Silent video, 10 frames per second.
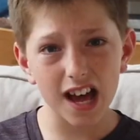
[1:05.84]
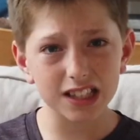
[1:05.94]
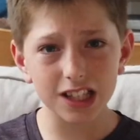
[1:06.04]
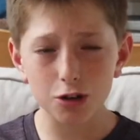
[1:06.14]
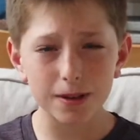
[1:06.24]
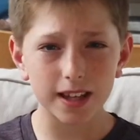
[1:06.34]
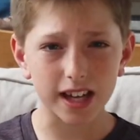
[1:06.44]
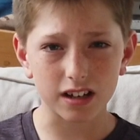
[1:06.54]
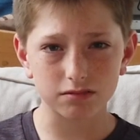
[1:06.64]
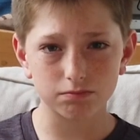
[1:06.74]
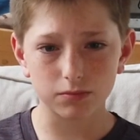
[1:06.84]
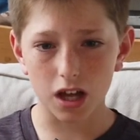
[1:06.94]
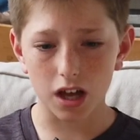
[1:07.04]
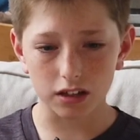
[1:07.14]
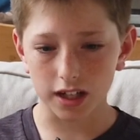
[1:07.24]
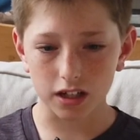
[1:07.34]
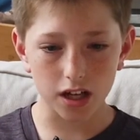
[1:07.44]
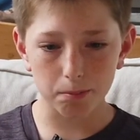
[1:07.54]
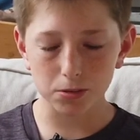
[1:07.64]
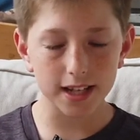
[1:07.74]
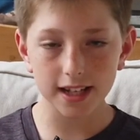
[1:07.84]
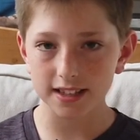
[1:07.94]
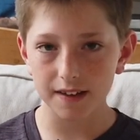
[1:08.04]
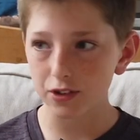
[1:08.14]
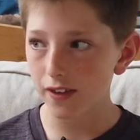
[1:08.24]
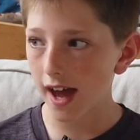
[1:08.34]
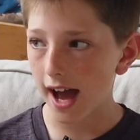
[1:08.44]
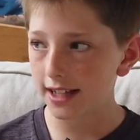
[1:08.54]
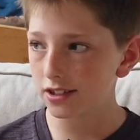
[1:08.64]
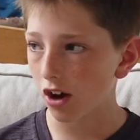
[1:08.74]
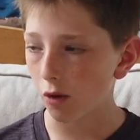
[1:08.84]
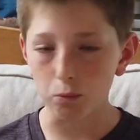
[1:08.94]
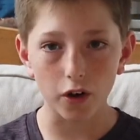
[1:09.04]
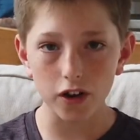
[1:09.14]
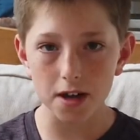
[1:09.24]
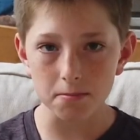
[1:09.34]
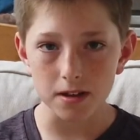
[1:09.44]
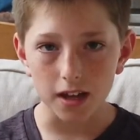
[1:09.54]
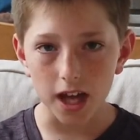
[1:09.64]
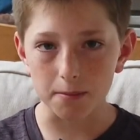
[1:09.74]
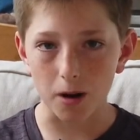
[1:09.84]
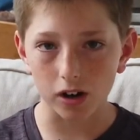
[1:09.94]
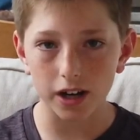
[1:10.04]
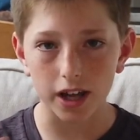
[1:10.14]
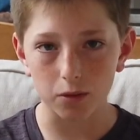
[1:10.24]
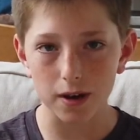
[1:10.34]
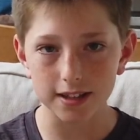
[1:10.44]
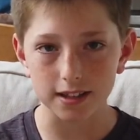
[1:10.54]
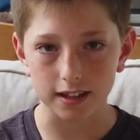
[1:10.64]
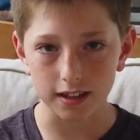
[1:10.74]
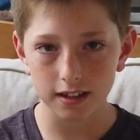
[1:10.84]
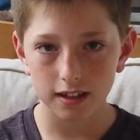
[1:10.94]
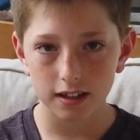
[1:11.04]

a little bit like a couple seconds after that, I saw William and Margaret and Wesley